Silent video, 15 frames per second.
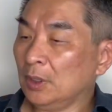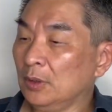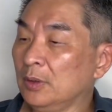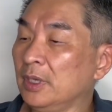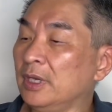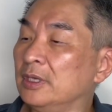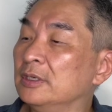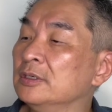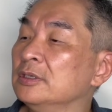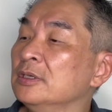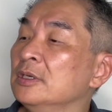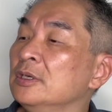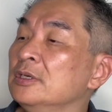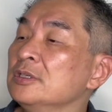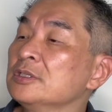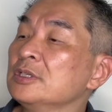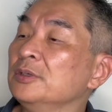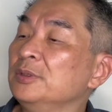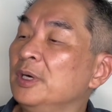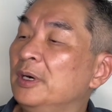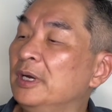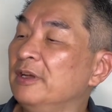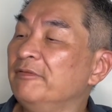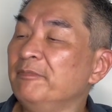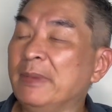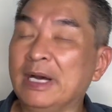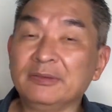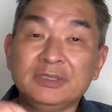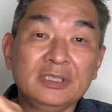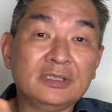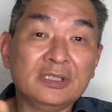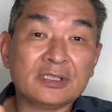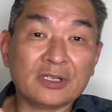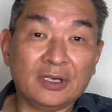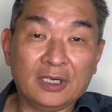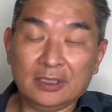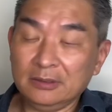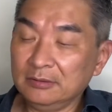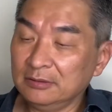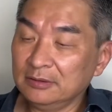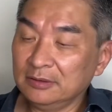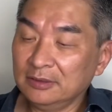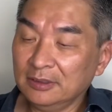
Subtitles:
Okay, so now I have mounted this on.